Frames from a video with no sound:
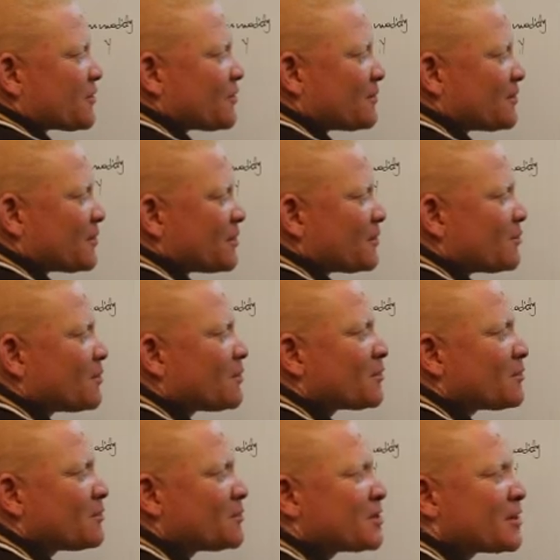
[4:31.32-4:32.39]
something,
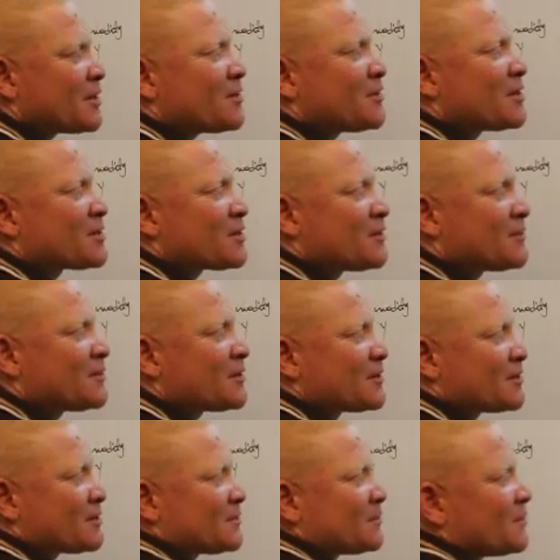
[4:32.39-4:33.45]
we'll generate
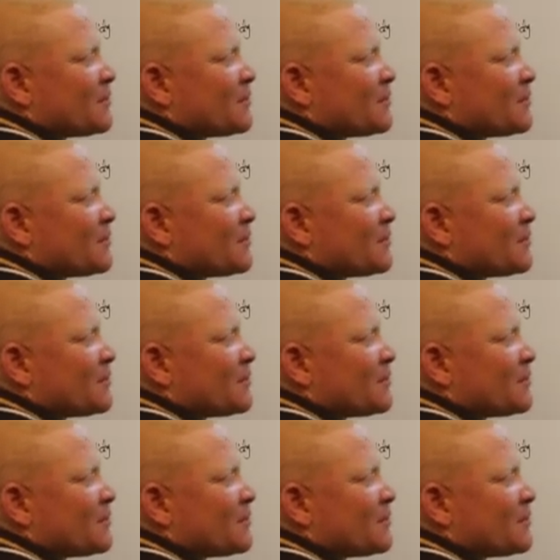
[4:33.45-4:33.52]
something.